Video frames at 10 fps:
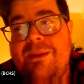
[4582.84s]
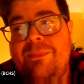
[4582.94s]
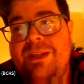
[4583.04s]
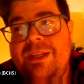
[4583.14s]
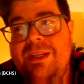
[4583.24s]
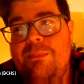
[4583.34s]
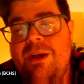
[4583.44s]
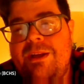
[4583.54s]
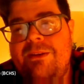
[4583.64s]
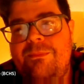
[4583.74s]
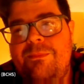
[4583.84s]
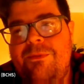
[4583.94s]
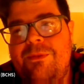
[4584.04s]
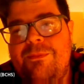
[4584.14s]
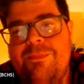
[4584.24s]
um, it is. But, but it's
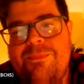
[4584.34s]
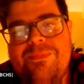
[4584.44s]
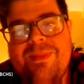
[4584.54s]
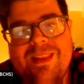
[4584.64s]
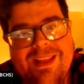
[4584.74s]
very historic.